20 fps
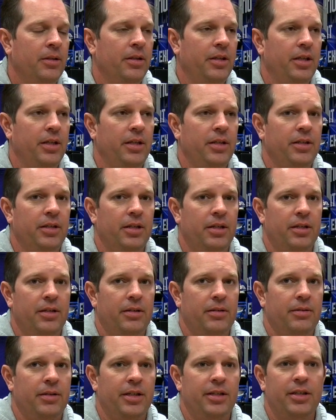they
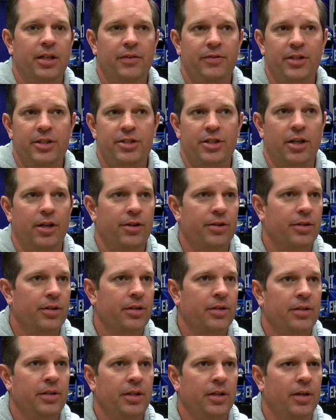love each
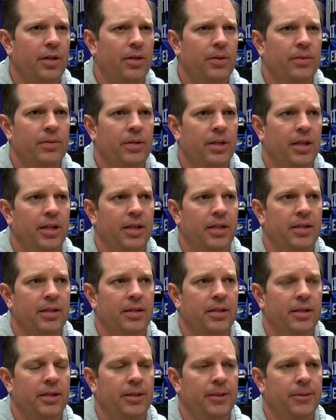other,
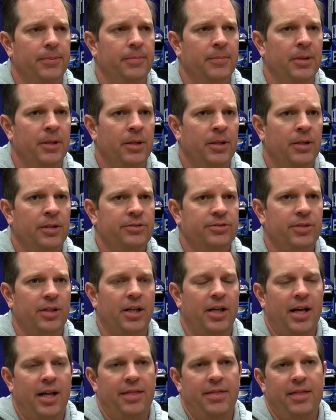and
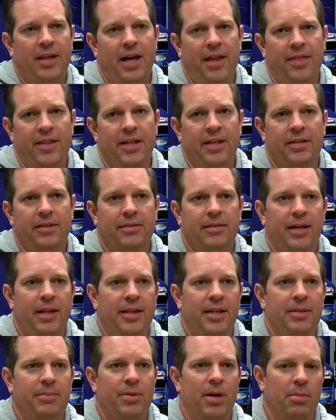so I think
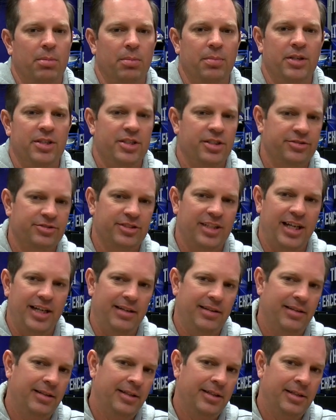probably just
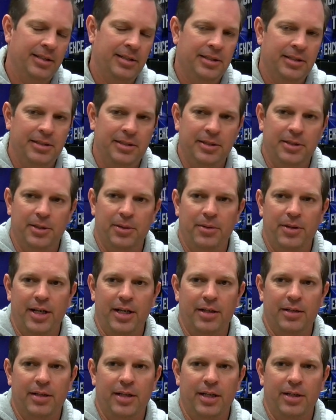that
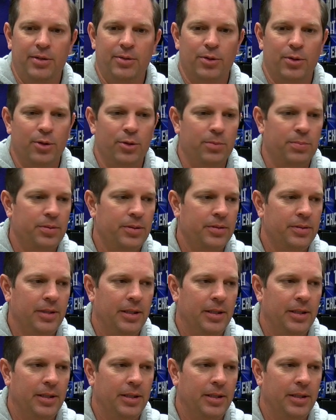that group